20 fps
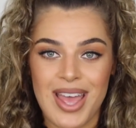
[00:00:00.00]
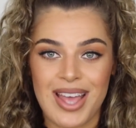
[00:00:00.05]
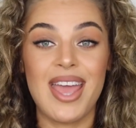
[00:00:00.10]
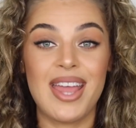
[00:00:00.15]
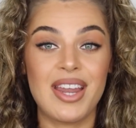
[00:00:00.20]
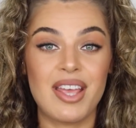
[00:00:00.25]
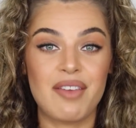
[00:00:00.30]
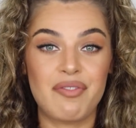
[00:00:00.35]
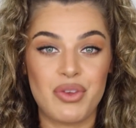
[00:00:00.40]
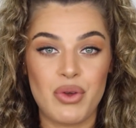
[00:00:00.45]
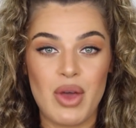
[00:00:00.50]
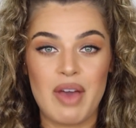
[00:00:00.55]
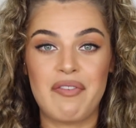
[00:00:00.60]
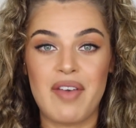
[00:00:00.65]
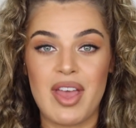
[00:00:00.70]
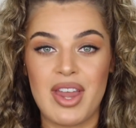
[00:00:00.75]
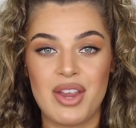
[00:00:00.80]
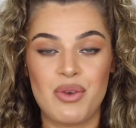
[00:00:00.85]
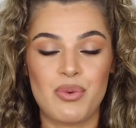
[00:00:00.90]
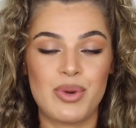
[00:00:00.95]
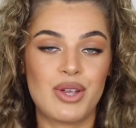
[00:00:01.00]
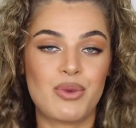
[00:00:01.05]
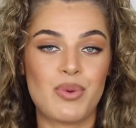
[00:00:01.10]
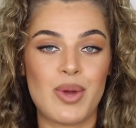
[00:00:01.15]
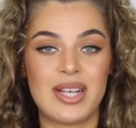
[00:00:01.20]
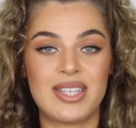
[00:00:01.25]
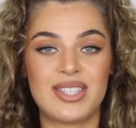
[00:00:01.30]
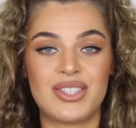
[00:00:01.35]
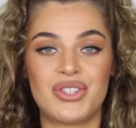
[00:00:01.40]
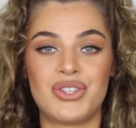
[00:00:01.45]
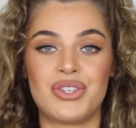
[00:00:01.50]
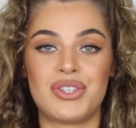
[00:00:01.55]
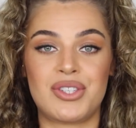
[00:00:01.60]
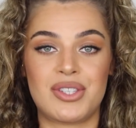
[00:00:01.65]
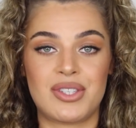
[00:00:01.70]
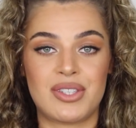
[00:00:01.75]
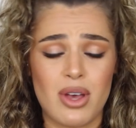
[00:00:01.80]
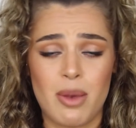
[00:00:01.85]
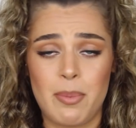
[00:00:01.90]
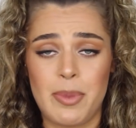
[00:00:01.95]
And if you have any requests,
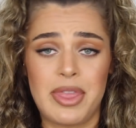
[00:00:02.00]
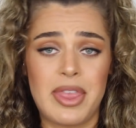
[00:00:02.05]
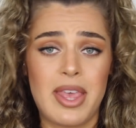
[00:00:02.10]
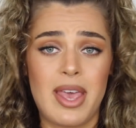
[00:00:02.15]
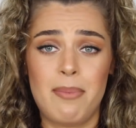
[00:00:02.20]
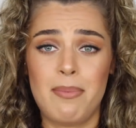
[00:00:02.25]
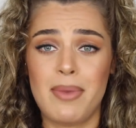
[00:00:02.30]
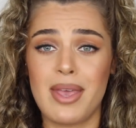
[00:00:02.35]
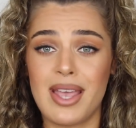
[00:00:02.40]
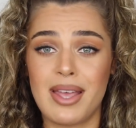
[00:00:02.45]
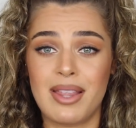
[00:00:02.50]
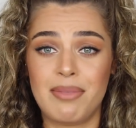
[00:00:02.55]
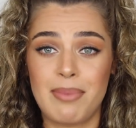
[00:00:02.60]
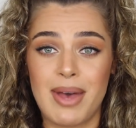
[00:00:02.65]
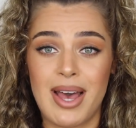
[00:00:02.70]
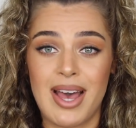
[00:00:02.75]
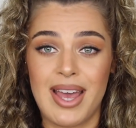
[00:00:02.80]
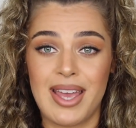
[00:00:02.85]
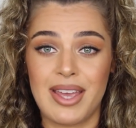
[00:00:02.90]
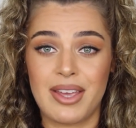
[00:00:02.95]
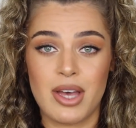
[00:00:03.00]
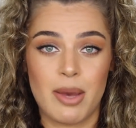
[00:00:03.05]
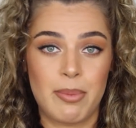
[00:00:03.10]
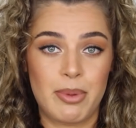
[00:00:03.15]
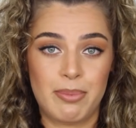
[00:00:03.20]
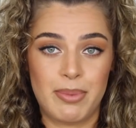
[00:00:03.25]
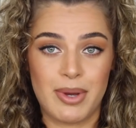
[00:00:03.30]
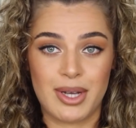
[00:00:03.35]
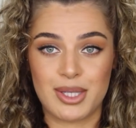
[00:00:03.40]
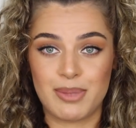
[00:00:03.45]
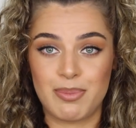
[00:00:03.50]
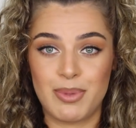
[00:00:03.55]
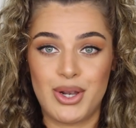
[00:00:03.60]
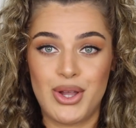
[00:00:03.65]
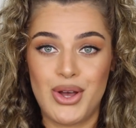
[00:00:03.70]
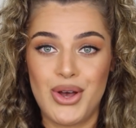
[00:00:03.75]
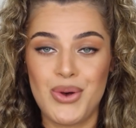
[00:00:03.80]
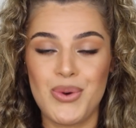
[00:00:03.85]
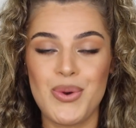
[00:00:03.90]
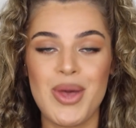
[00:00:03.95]
just comment them in my comment box
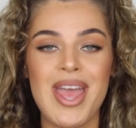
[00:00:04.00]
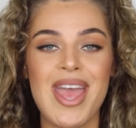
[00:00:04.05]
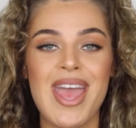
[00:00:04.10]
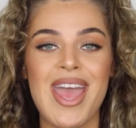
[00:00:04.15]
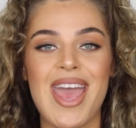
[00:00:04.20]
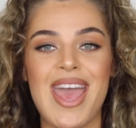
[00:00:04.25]
below.